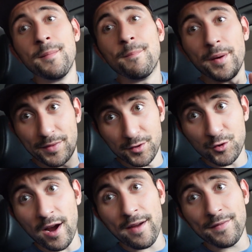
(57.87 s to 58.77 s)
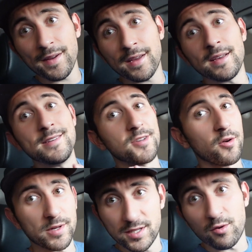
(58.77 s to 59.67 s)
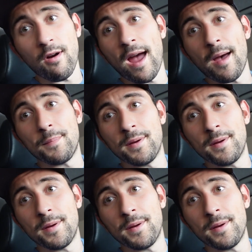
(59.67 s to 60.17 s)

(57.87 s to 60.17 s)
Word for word: but the traffic is always crap.